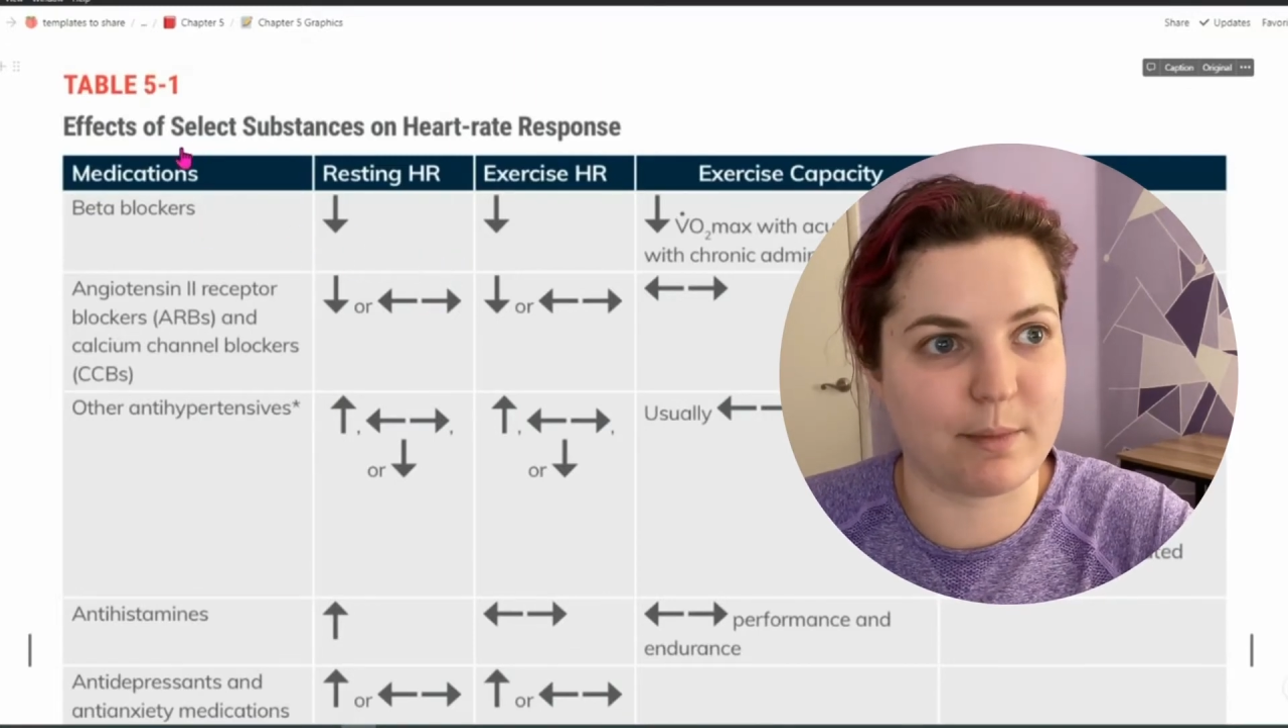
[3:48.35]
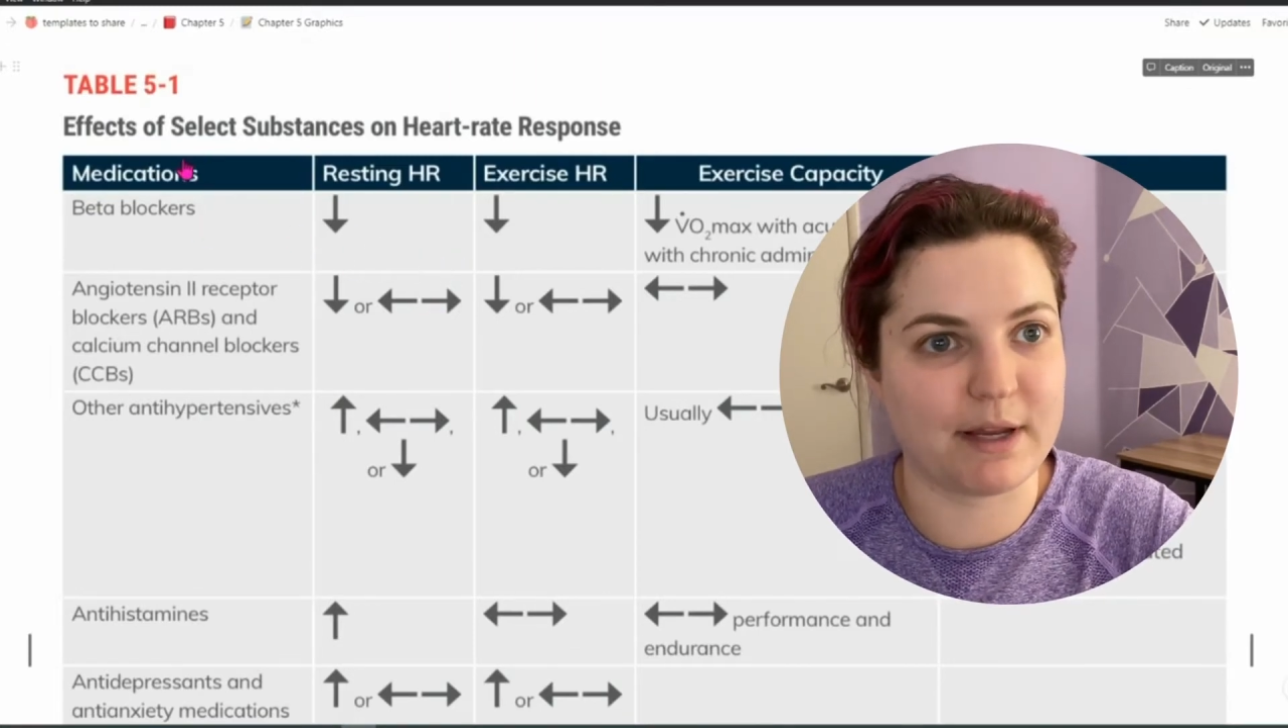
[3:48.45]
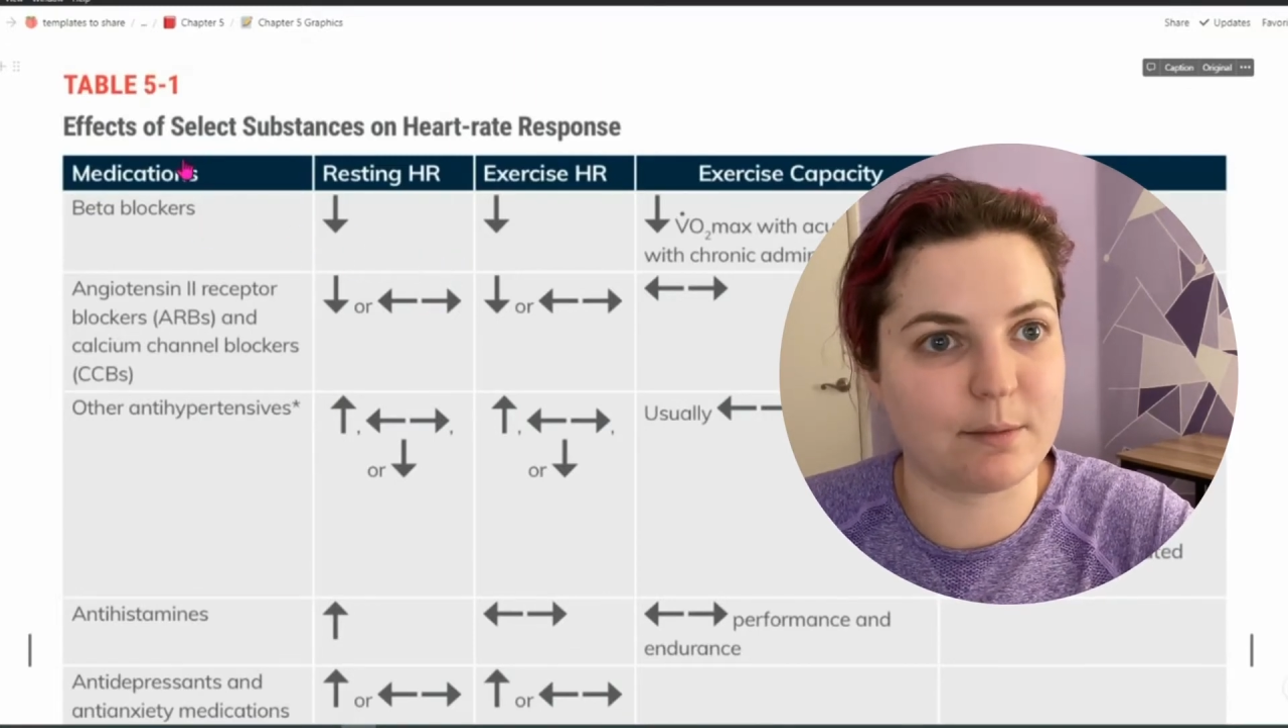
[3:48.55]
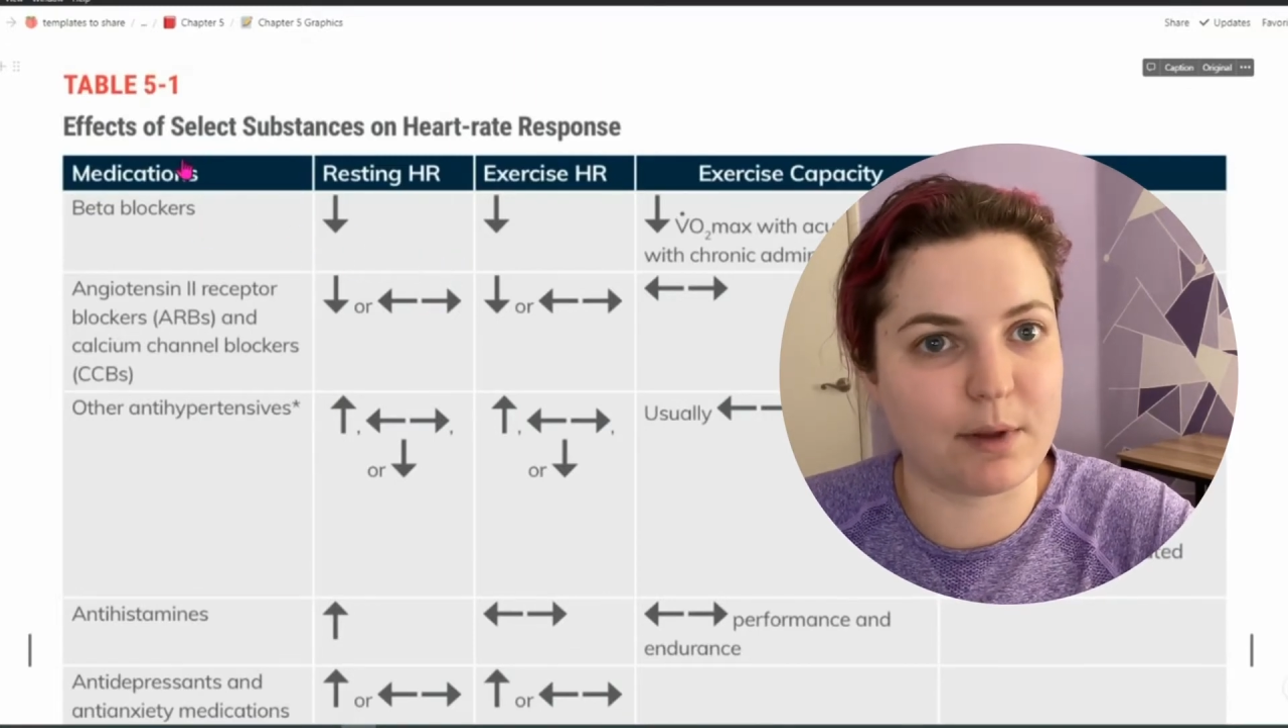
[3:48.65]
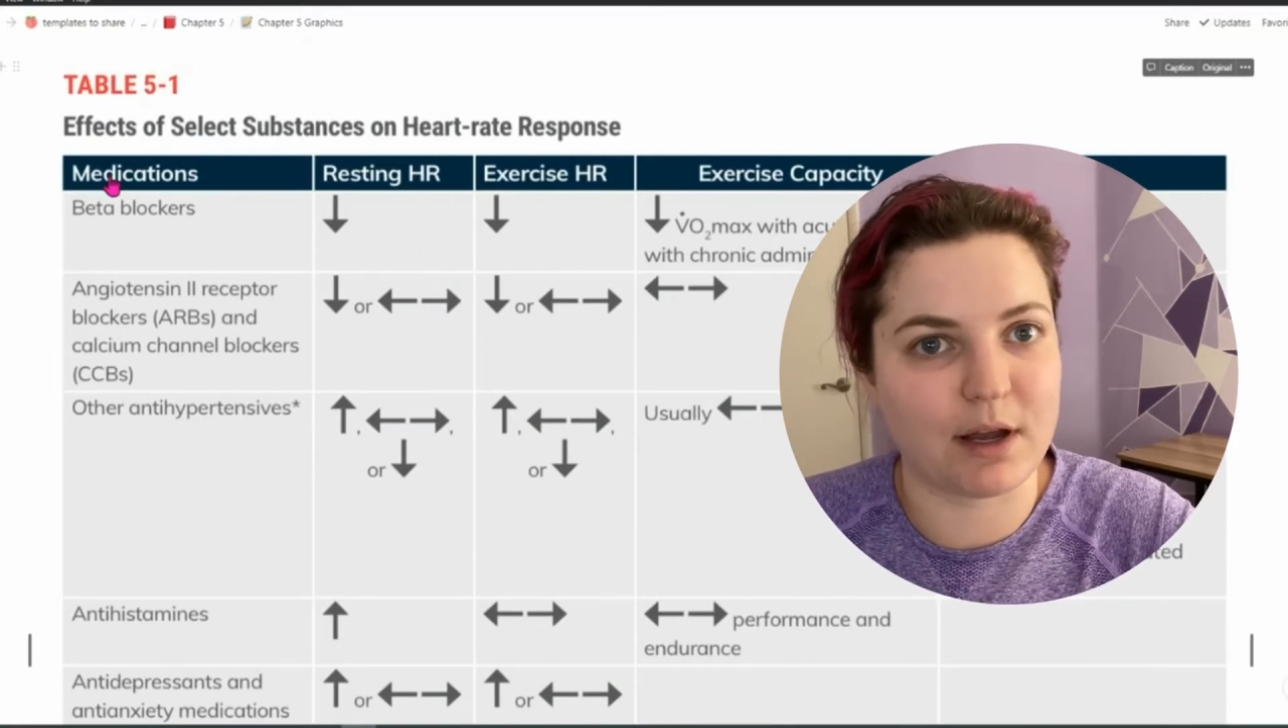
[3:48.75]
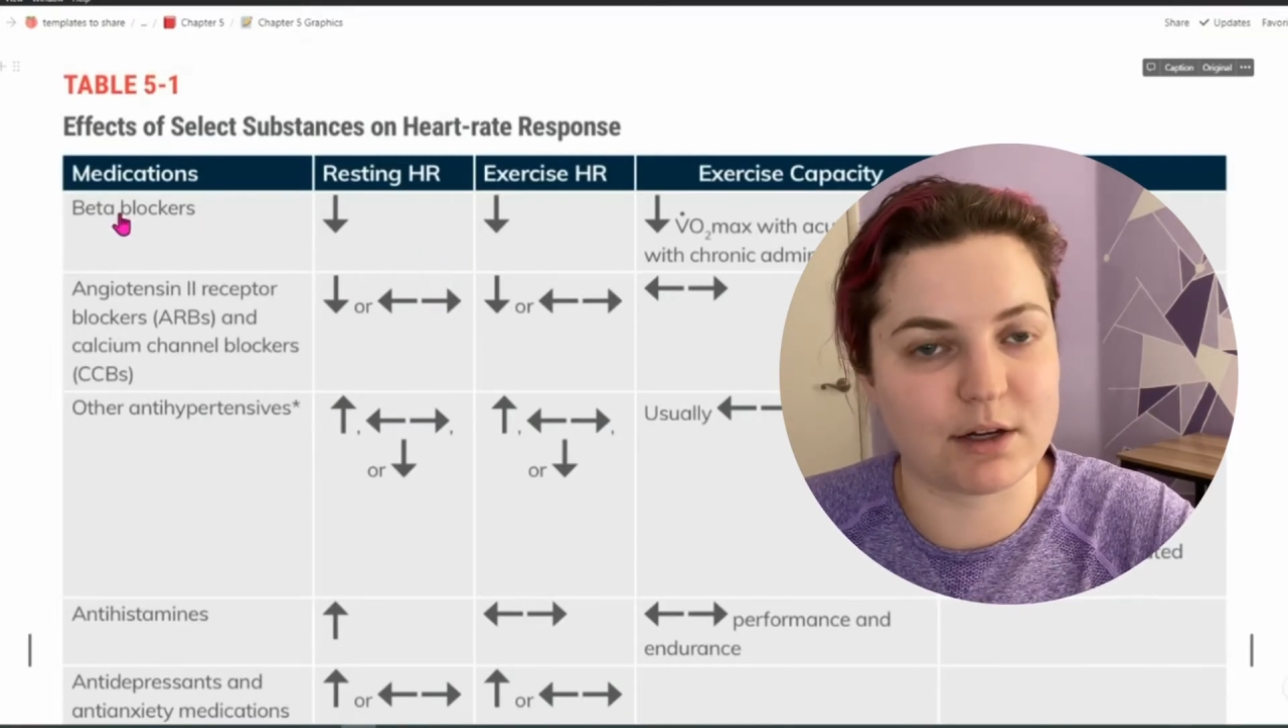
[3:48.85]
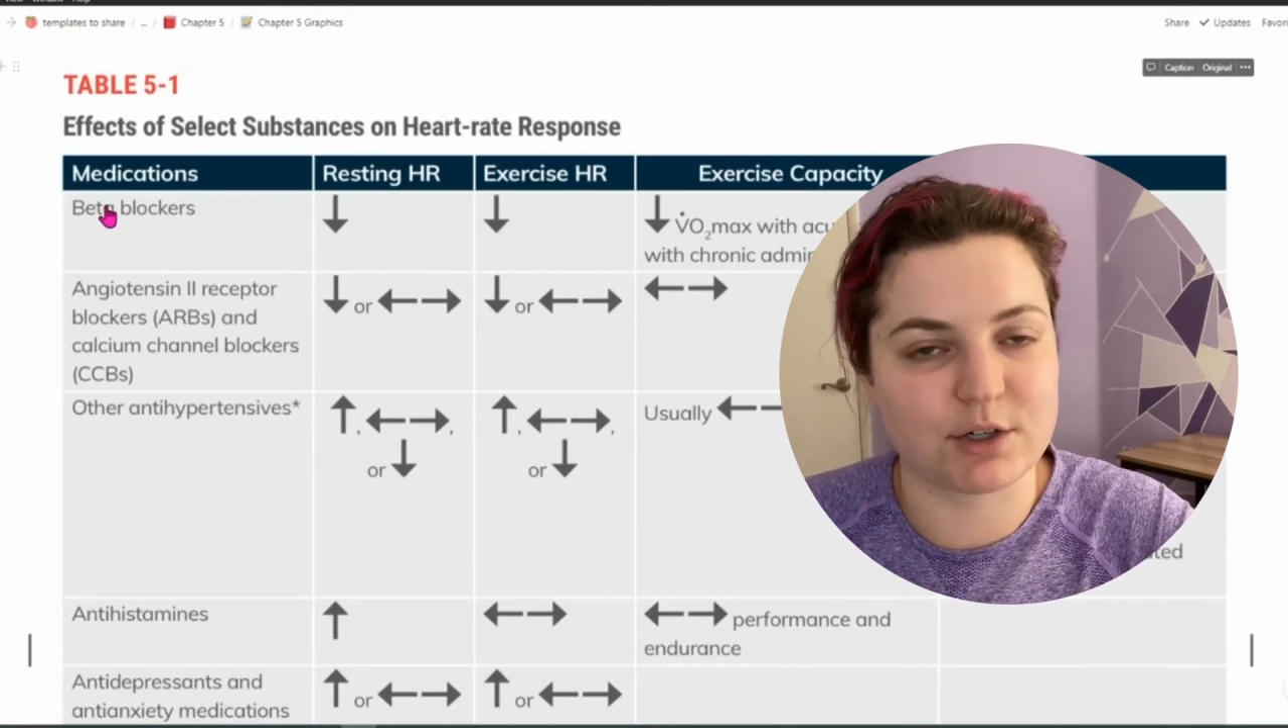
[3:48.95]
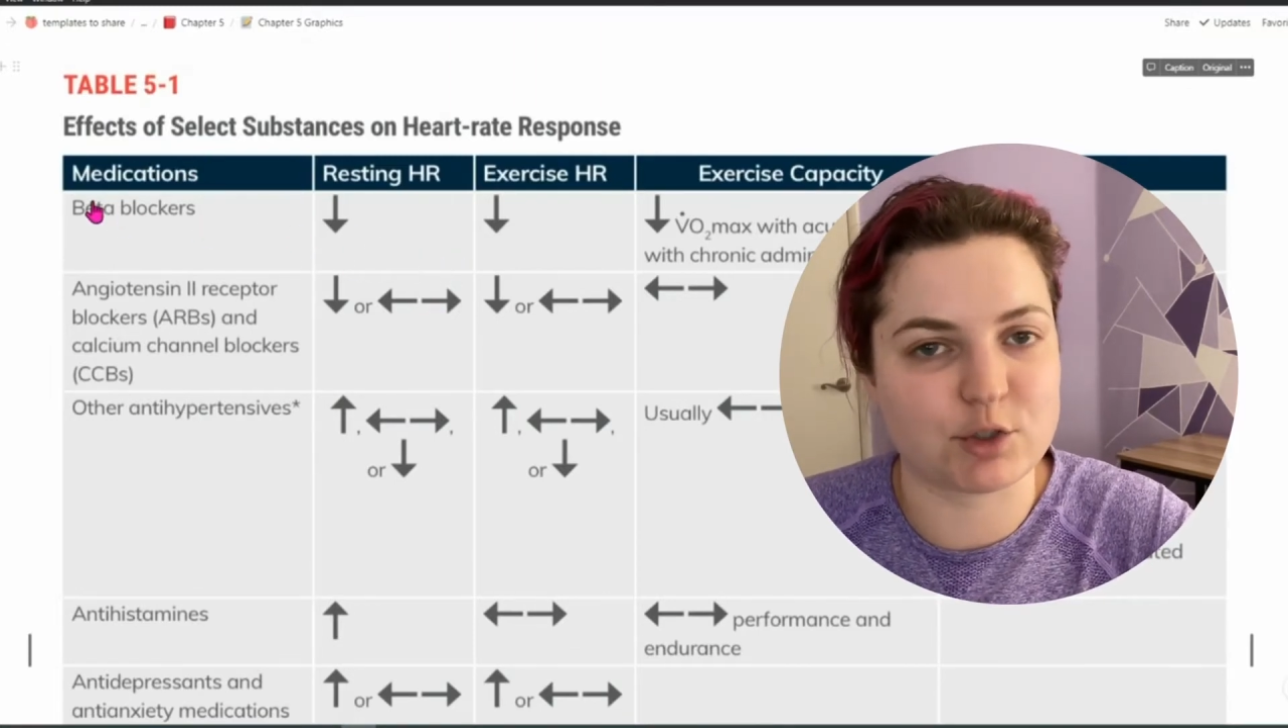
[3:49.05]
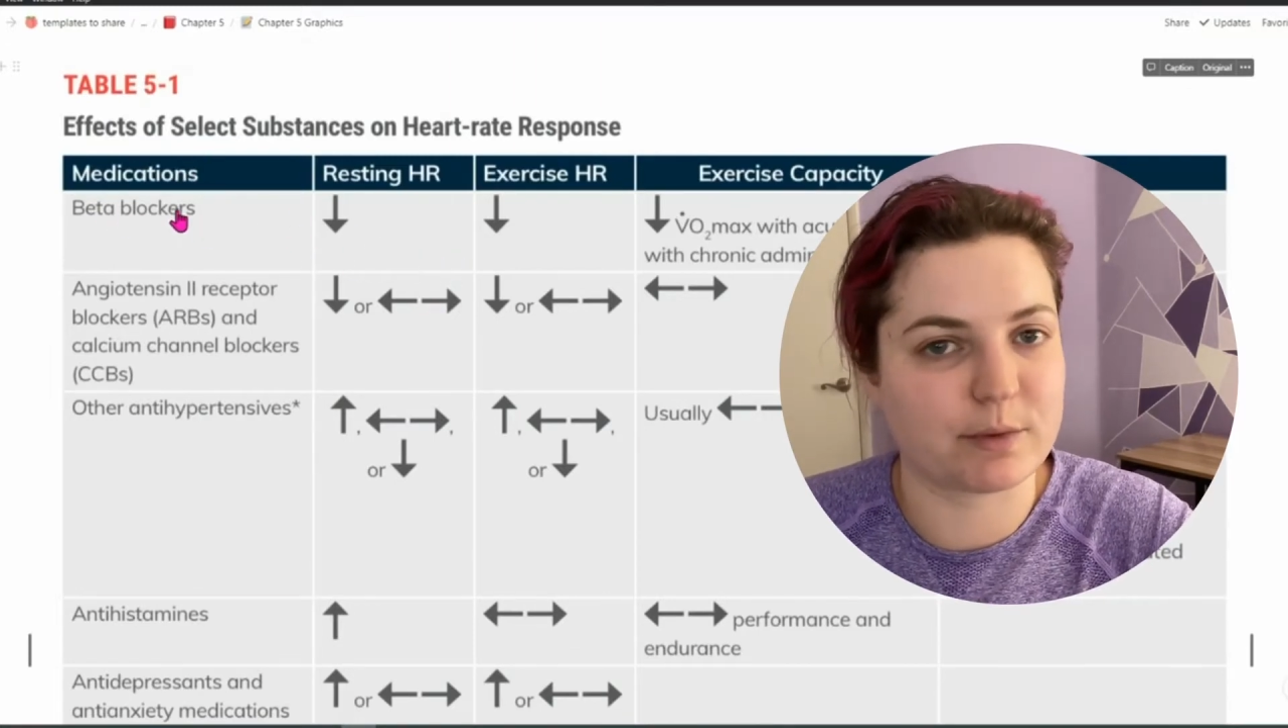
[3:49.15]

beta blockers,